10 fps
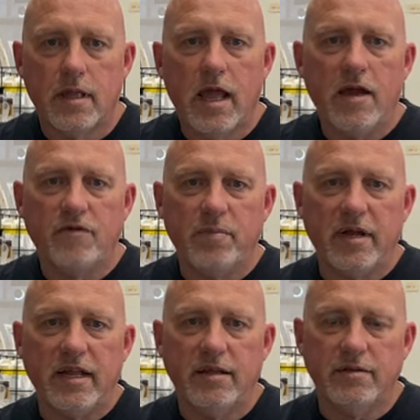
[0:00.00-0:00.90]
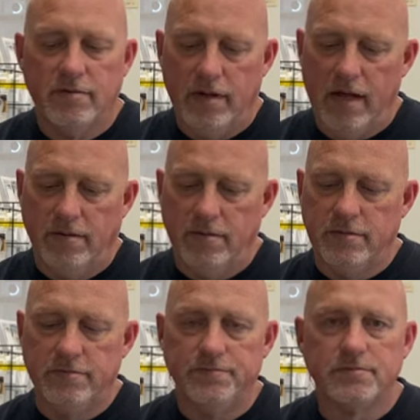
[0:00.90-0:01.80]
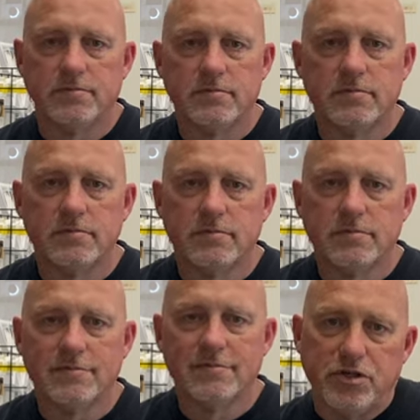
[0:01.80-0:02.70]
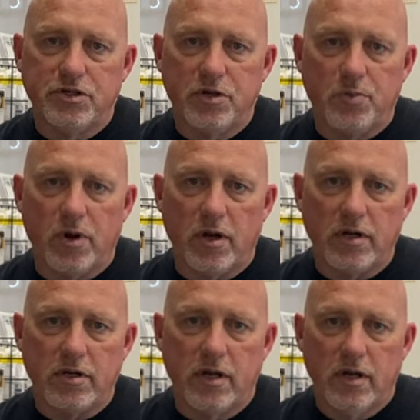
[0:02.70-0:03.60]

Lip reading: Hey everybody, I'll introduce you to a product